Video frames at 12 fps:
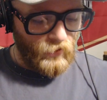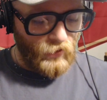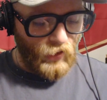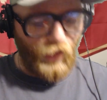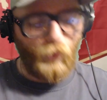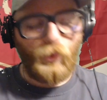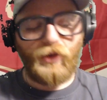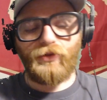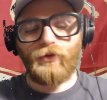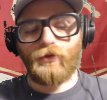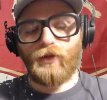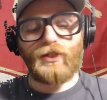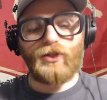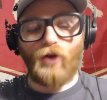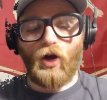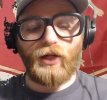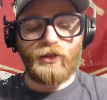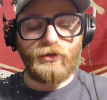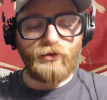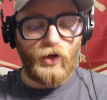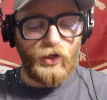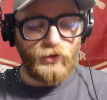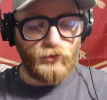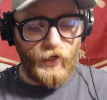This is on
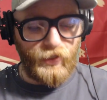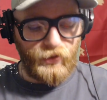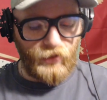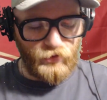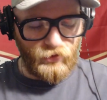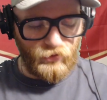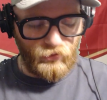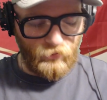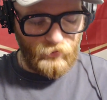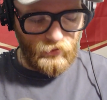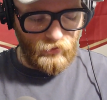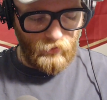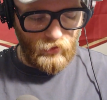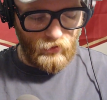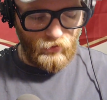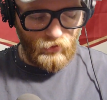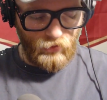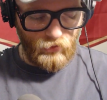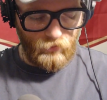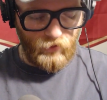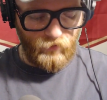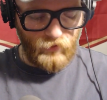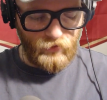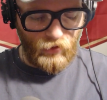Reddit. Actually, let me
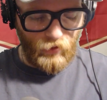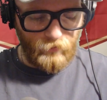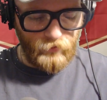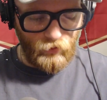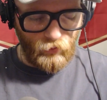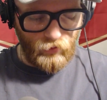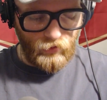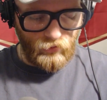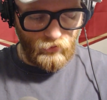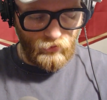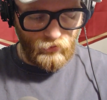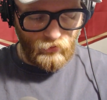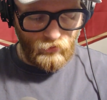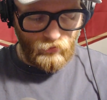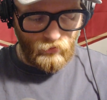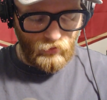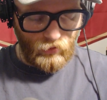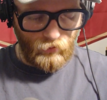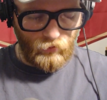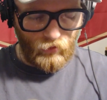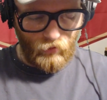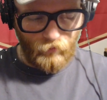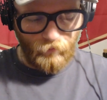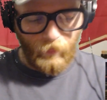give this an update. There we
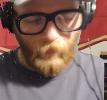go.